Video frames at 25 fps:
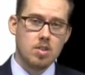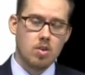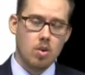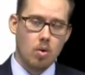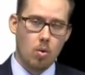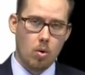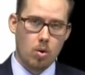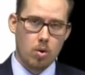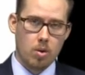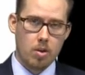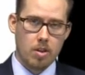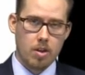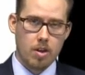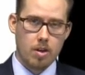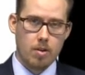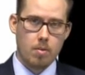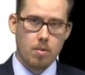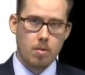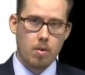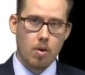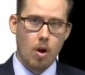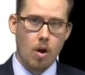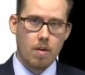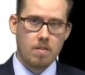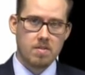to order their
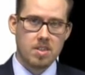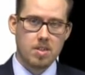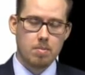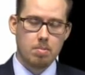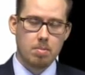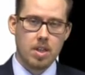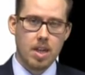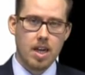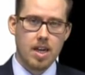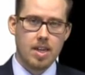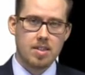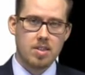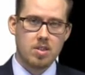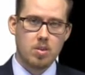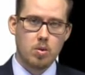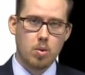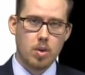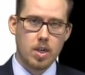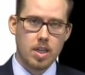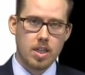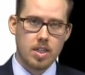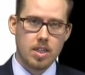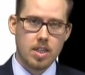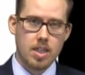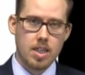office supplies
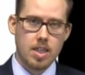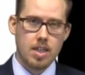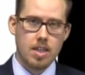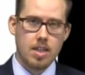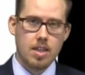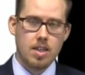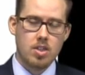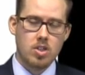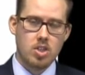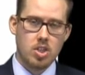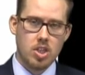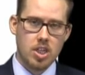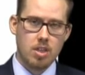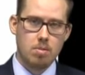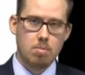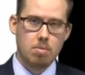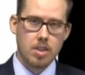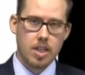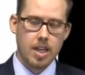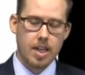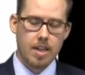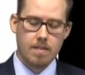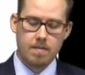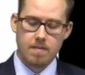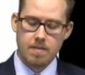quickly,
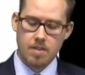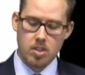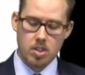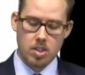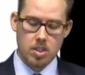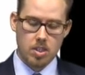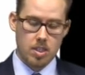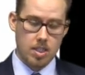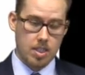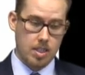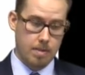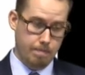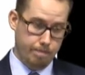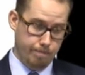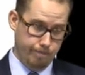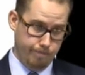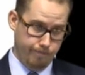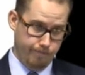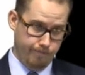cheaply, and efficiently.